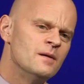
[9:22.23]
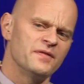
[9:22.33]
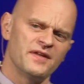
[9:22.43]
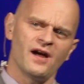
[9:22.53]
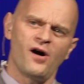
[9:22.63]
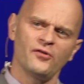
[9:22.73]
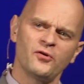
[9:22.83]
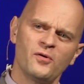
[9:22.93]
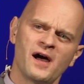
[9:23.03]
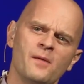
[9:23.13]
But they
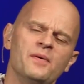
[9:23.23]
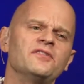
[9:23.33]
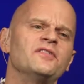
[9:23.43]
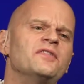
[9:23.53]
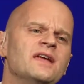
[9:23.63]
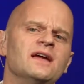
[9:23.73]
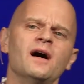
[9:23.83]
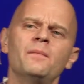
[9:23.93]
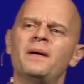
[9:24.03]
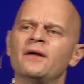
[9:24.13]
also help us
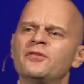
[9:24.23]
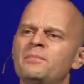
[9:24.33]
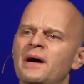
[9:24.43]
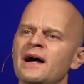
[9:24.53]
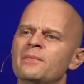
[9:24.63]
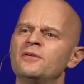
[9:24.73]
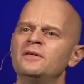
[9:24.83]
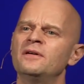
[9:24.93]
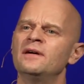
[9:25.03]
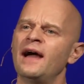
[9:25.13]
think about the
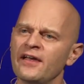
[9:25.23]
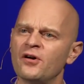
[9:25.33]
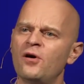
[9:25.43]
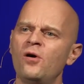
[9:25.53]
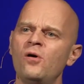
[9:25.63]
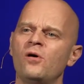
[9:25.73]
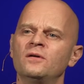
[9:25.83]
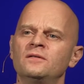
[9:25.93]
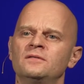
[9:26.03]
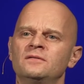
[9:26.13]
Bible as a
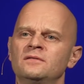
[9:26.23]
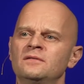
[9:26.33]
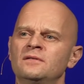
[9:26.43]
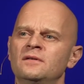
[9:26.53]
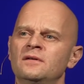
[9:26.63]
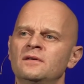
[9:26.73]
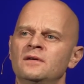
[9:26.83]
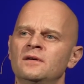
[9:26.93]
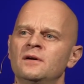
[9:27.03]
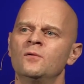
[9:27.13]
whole.
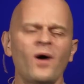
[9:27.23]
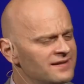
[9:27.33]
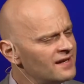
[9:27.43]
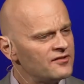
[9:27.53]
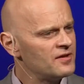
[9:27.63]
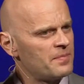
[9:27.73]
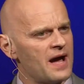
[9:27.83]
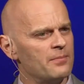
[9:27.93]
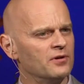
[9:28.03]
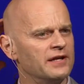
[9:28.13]
Why does the
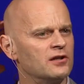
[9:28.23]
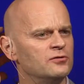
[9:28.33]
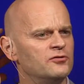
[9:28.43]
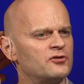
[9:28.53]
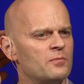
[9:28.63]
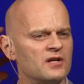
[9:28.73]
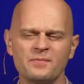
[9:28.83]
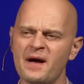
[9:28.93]
Bible include so much